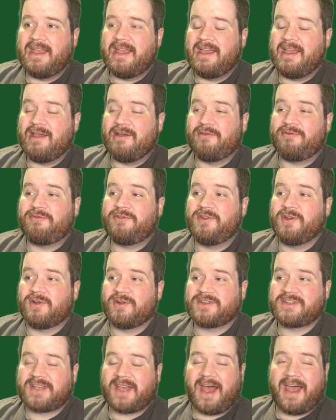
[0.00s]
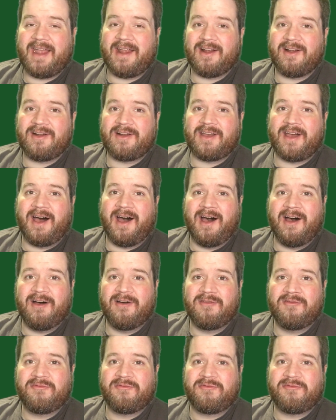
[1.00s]
If you're tired
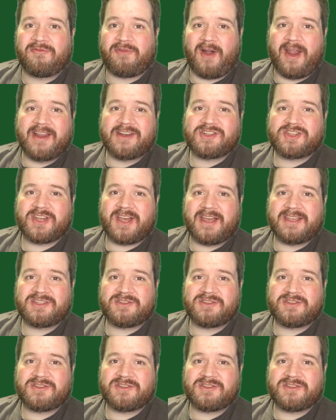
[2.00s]
of franchise